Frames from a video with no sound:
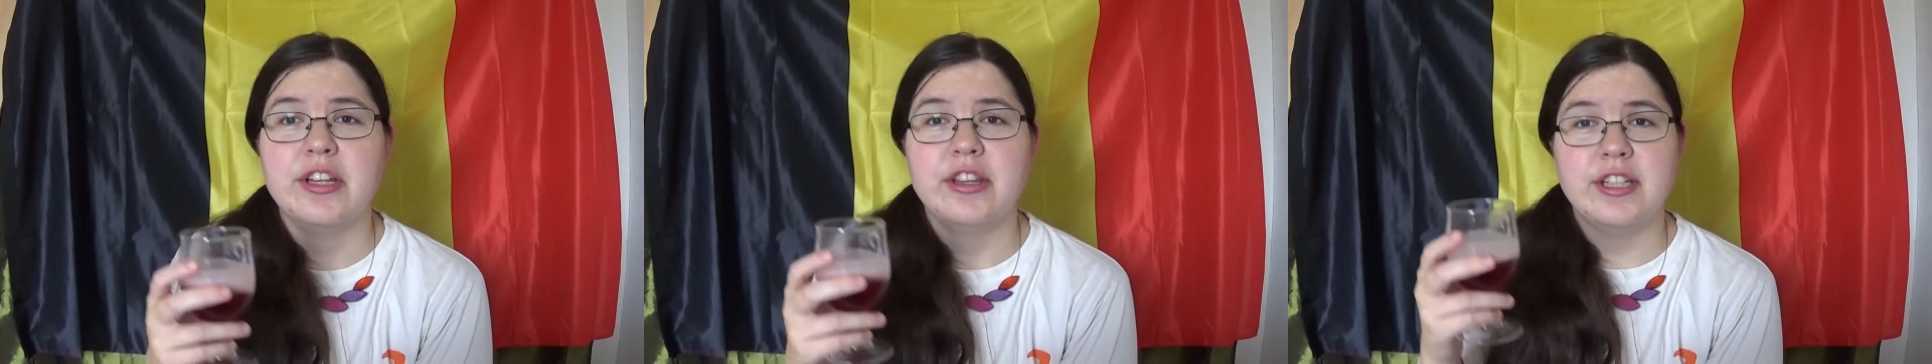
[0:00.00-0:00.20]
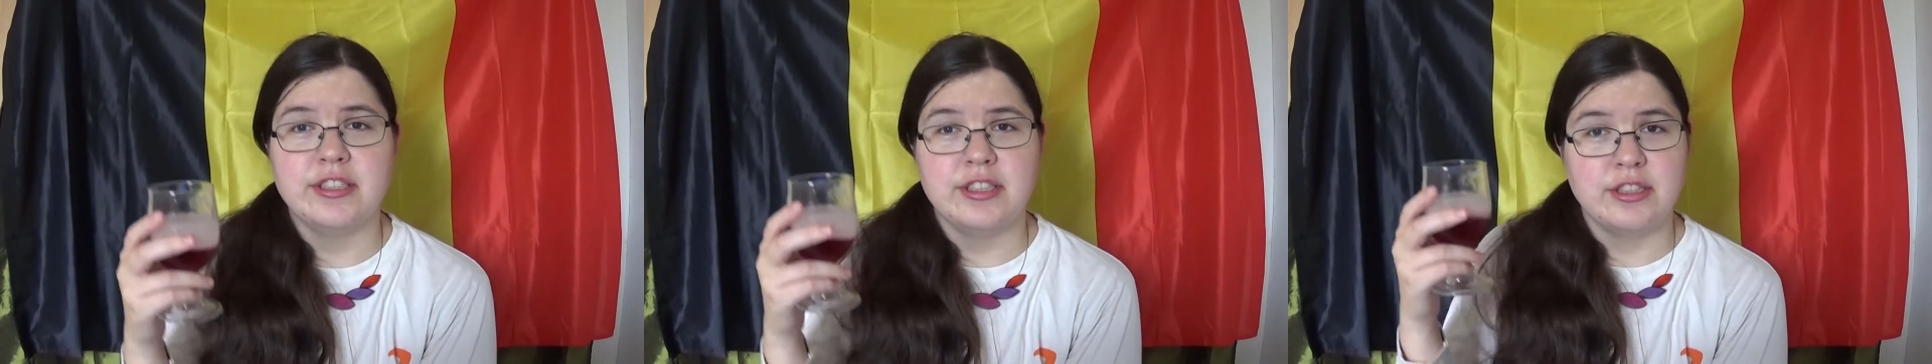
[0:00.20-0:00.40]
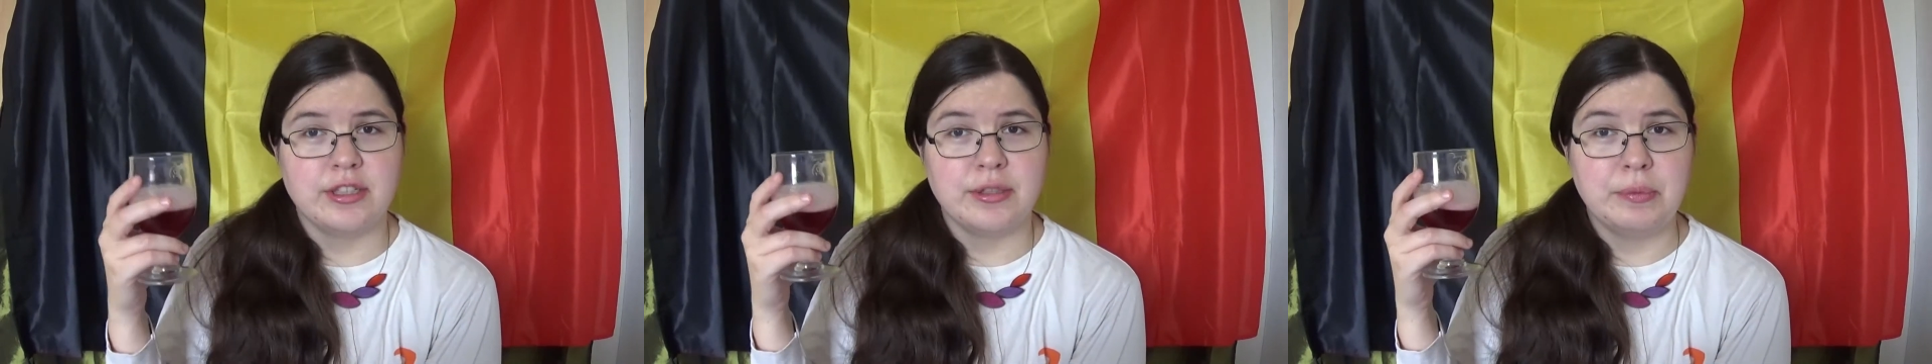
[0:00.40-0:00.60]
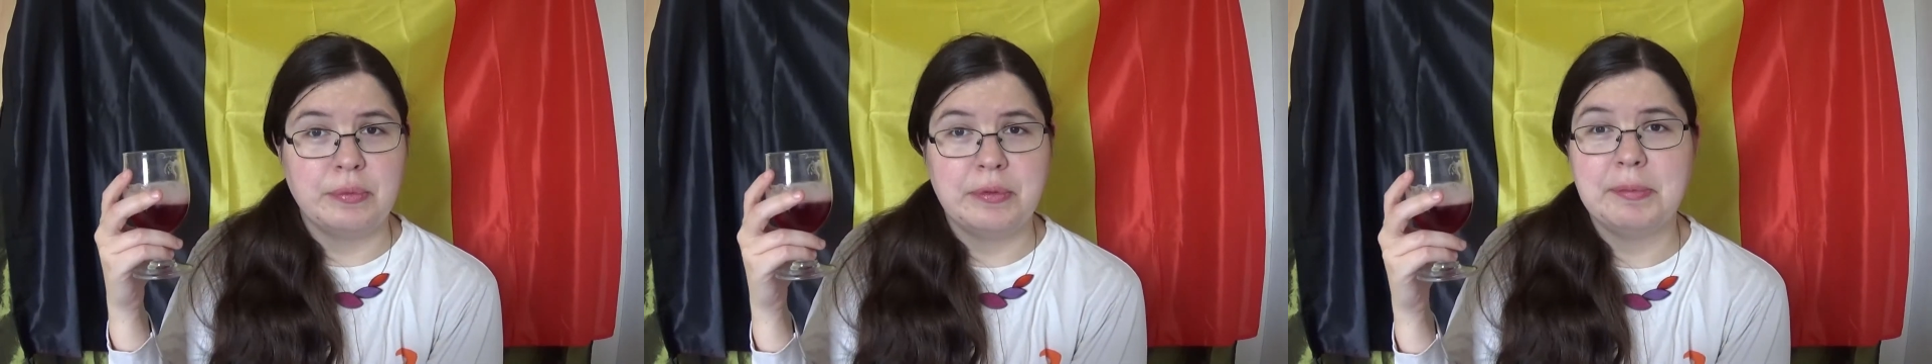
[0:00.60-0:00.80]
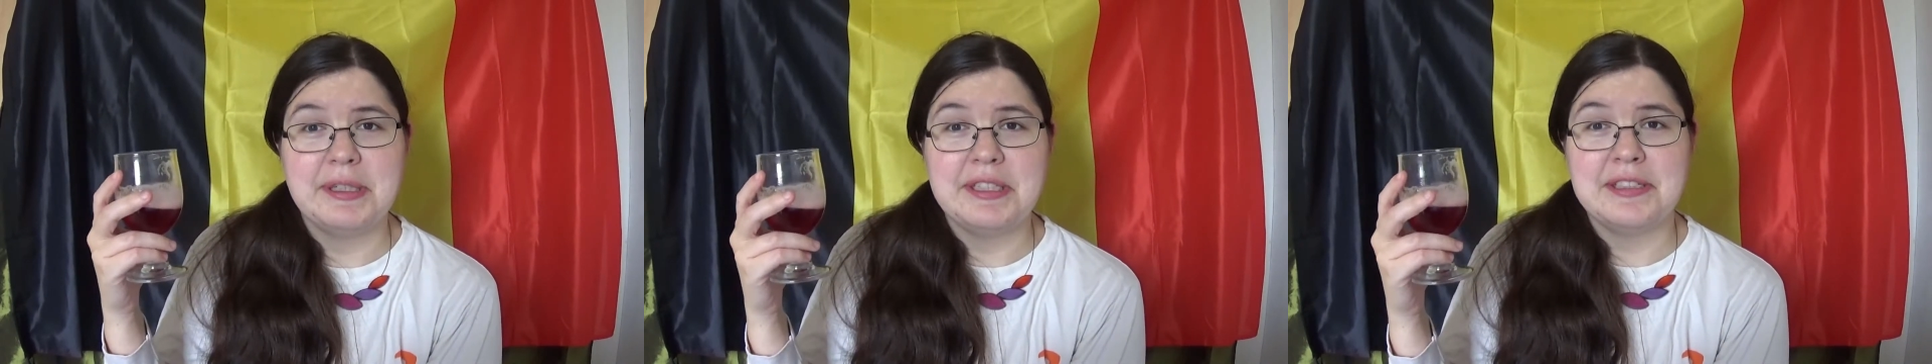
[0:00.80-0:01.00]
this is a
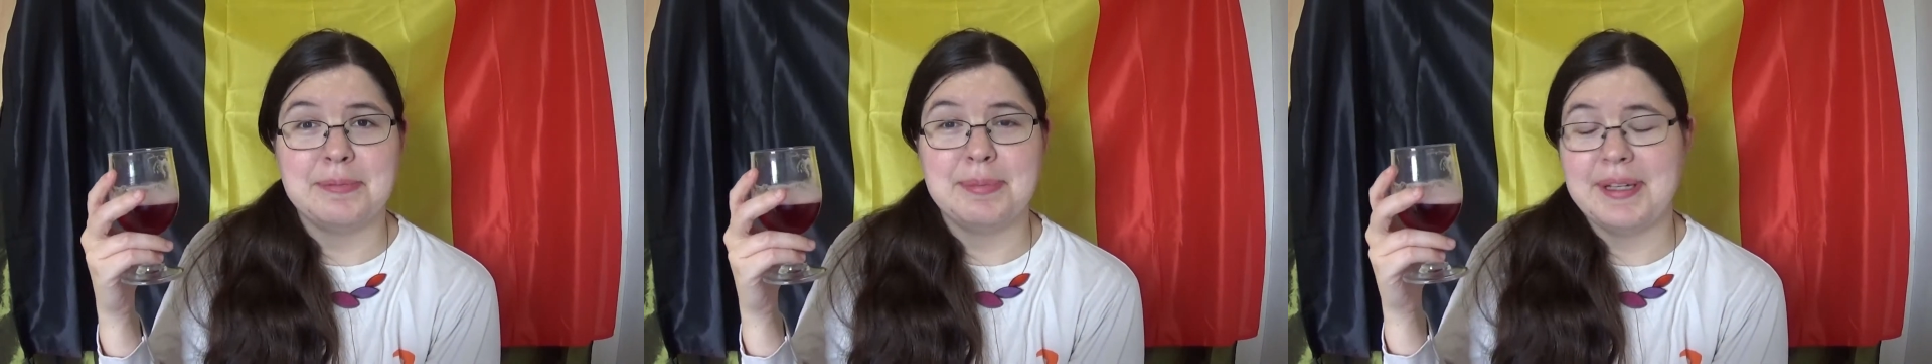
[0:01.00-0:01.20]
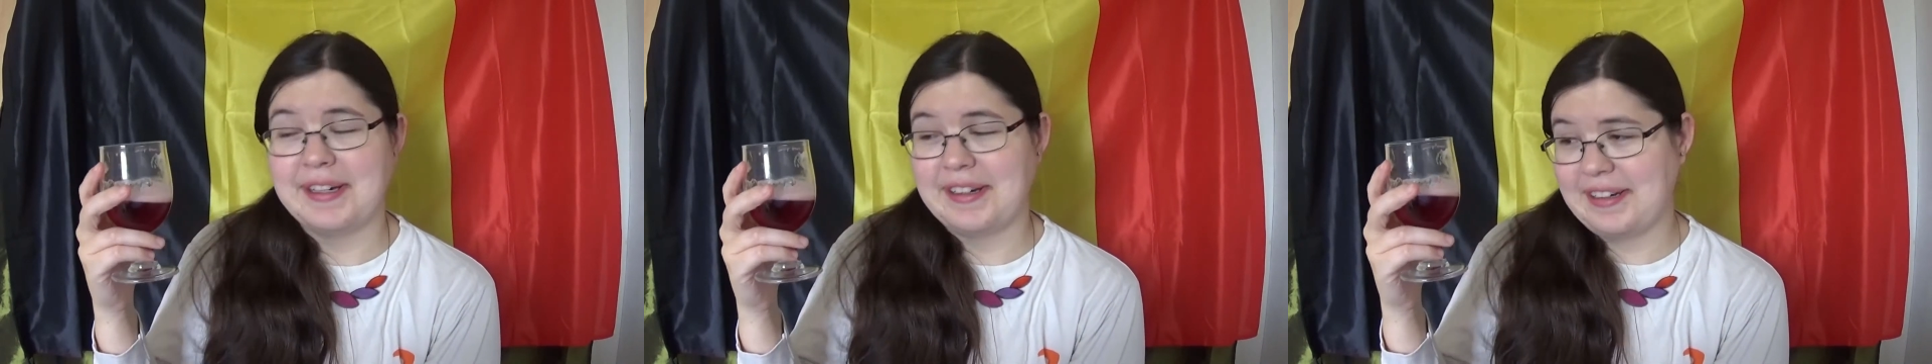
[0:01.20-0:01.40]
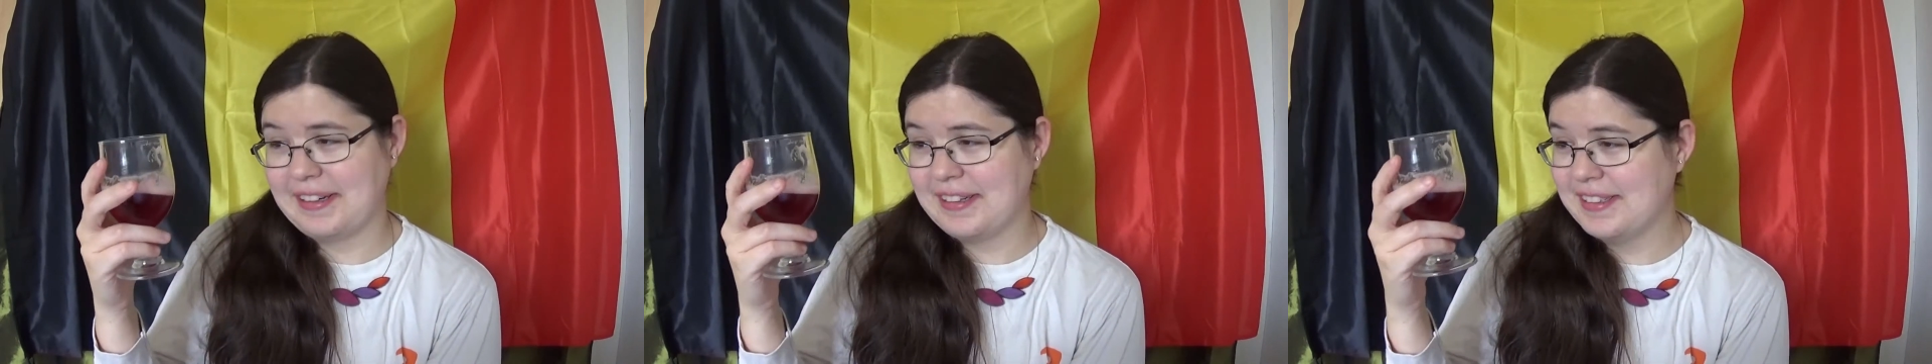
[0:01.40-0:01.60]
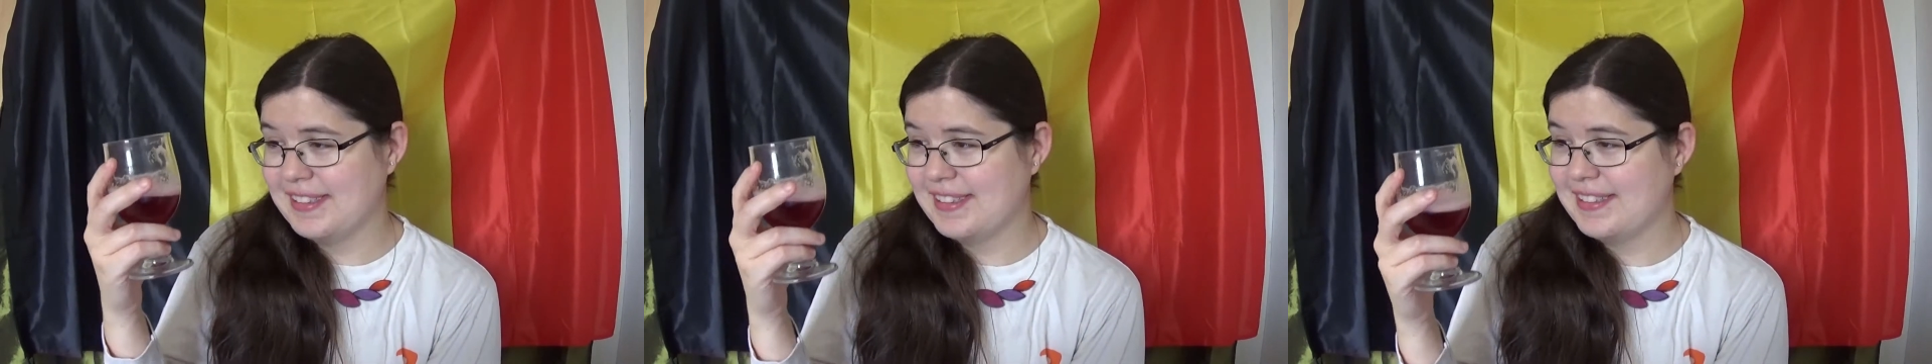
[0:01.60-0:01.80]
woman's beer.